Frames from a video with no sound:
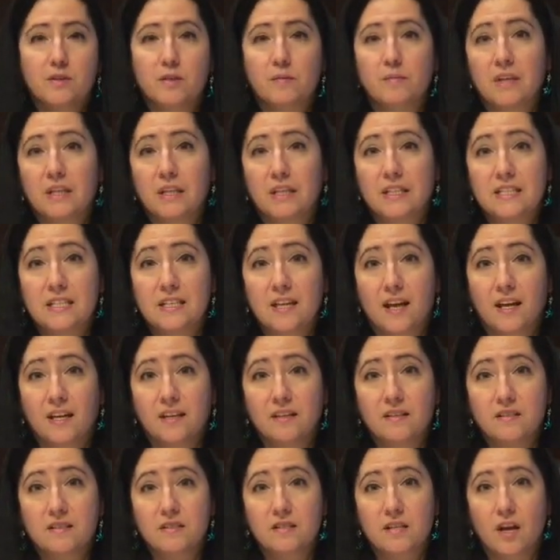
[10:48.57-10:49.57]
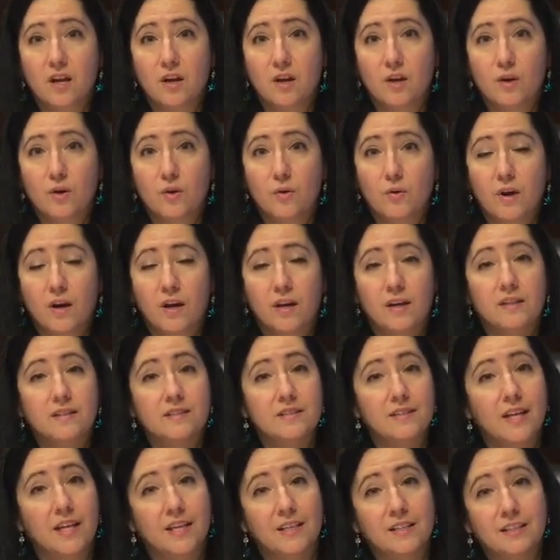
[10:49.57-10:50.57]
meeting today. So
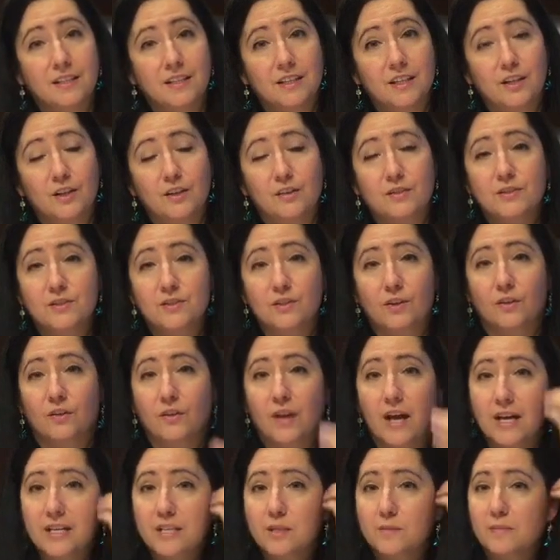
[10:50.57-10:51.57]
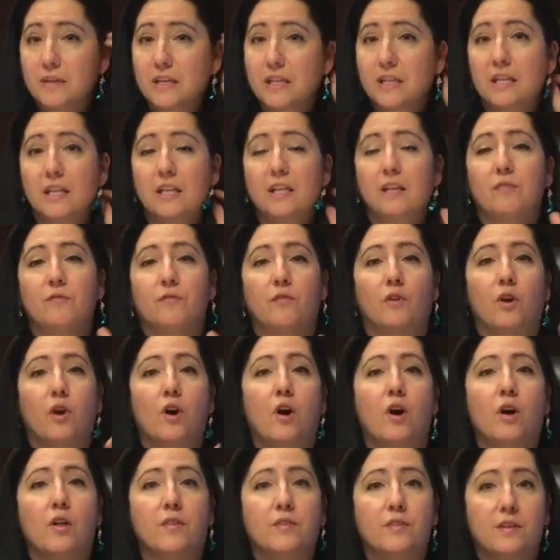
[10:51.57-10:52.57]
it's the end of the year. This is our last meeting. For
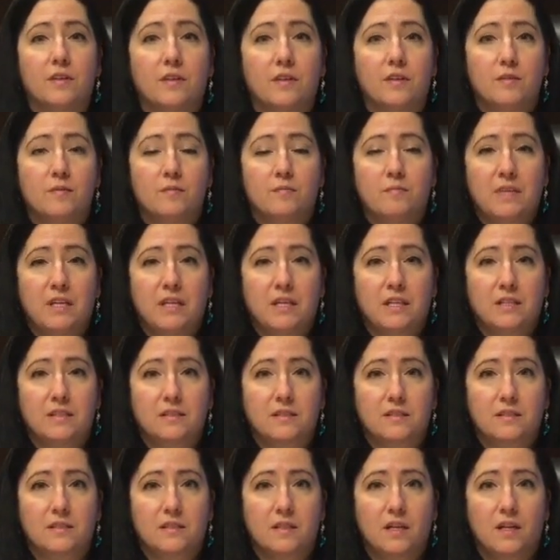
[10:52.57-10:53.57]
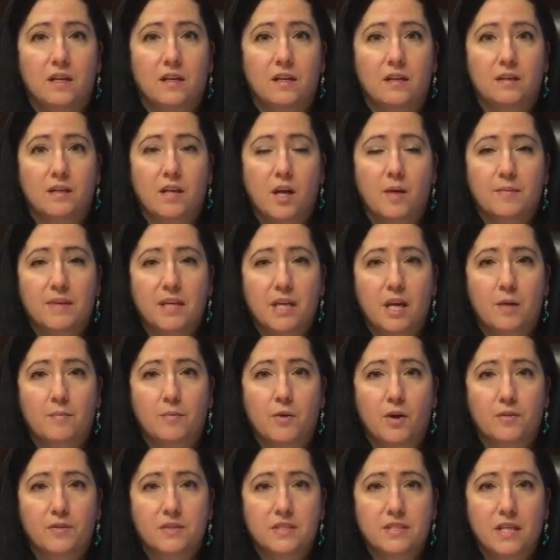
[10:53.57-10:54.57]
all the meetings coming up,
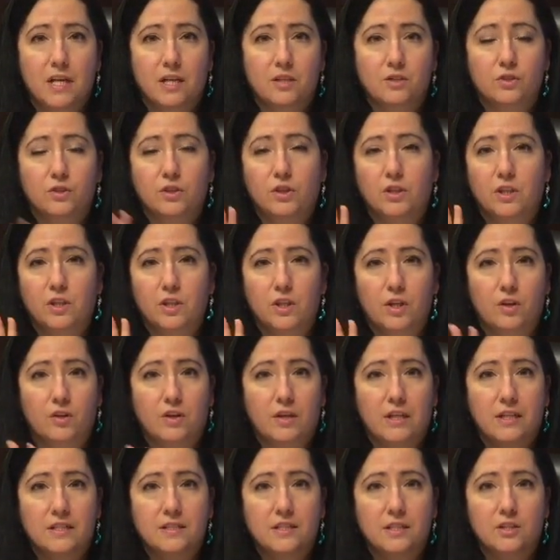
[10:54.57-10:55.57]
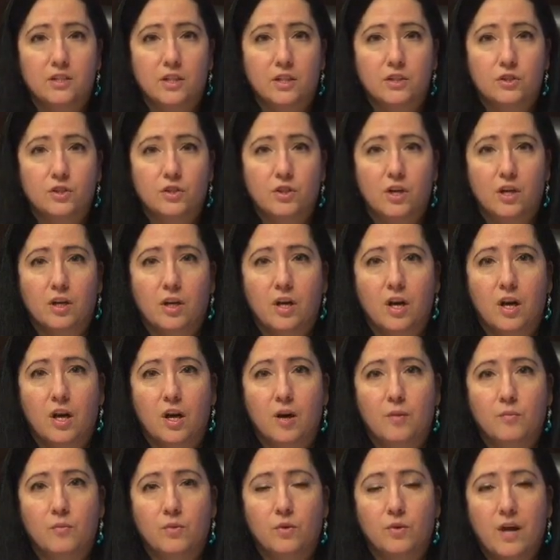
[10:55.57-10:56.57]
all the schedule, you can go to
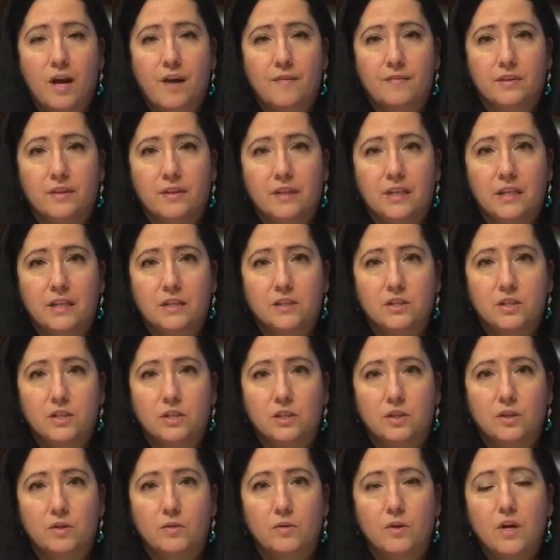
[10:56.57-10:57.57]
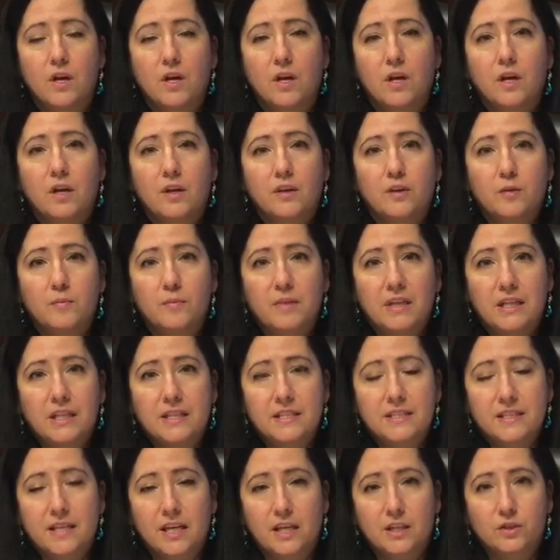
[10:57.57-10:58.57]
nancyjester.com. We'll have a link to the
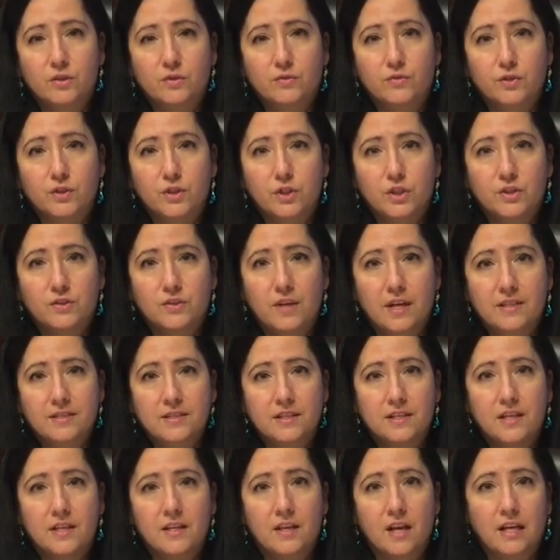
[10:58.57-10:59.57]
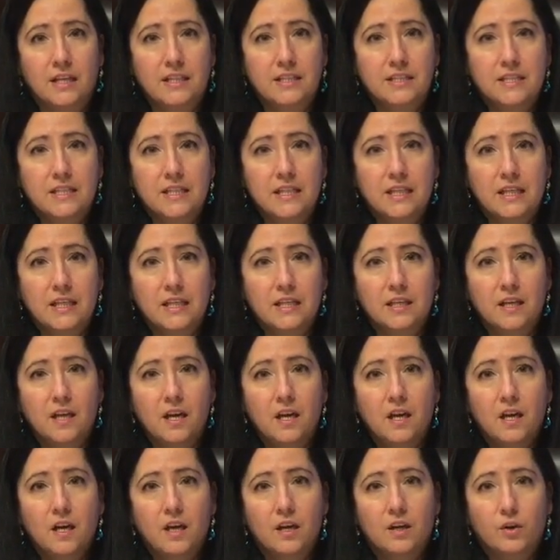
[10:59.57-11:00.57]
meeting schedule for 2019.
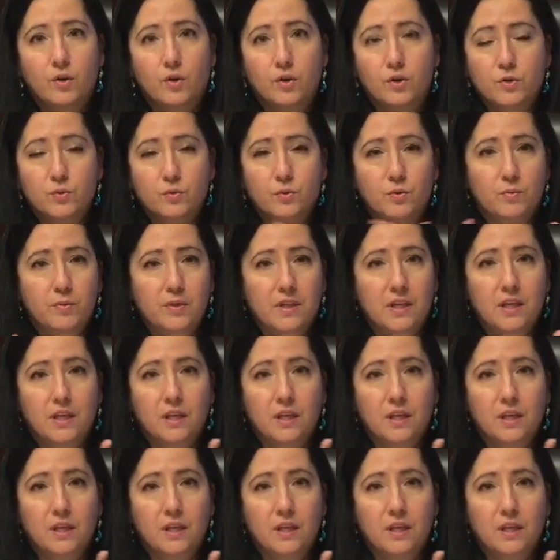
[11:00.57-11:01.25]
Of course, we'll be